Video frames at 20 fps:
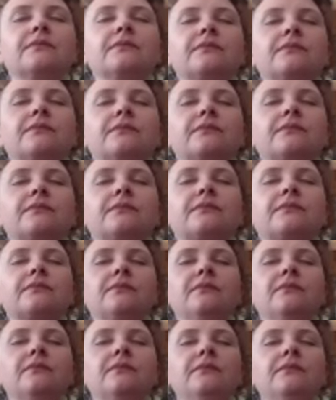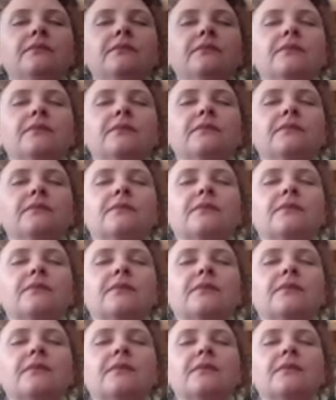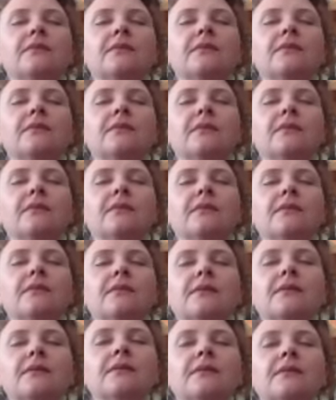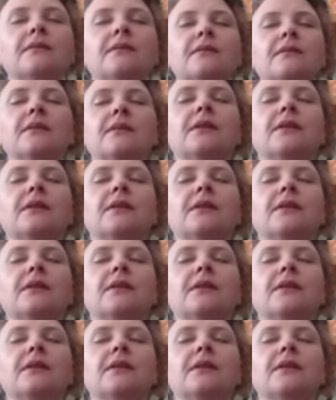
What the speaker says: (no one is talking)